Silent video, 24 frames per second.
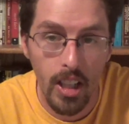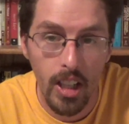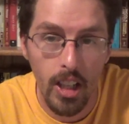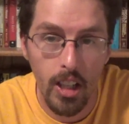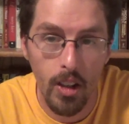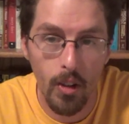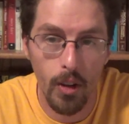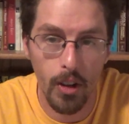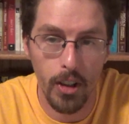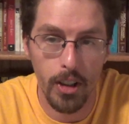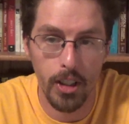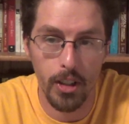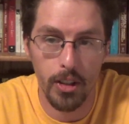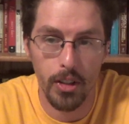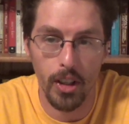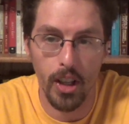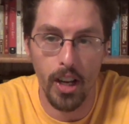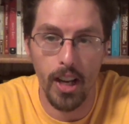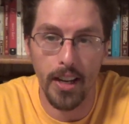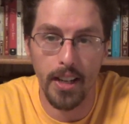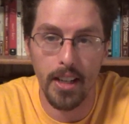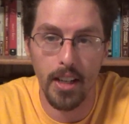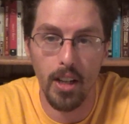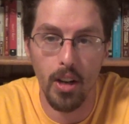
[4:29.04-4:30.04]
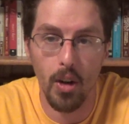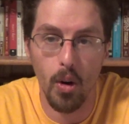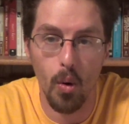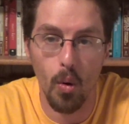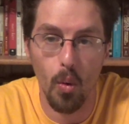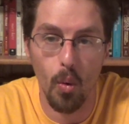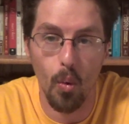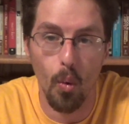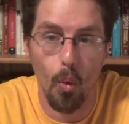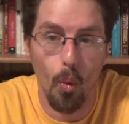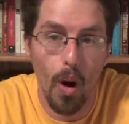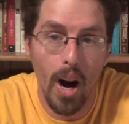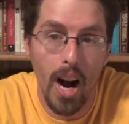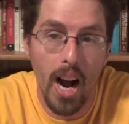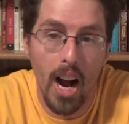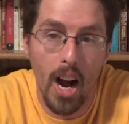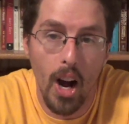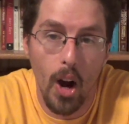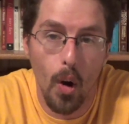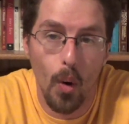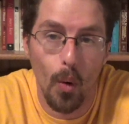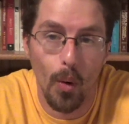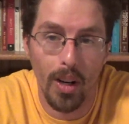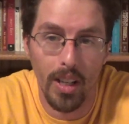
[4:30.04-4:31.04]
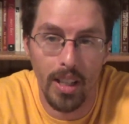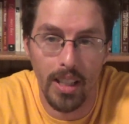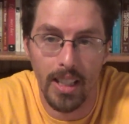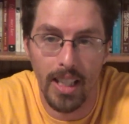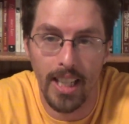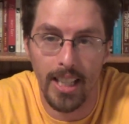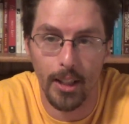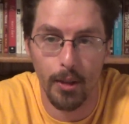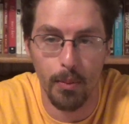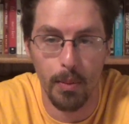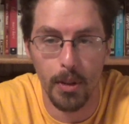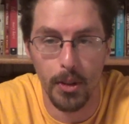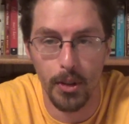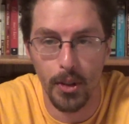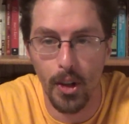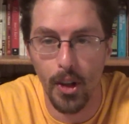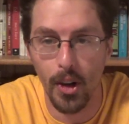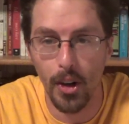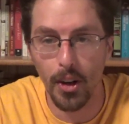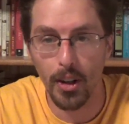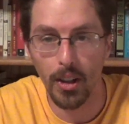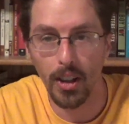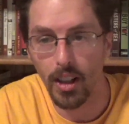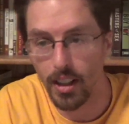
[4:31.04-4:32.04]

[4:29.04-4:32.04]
which is like, wow, that's bizarre.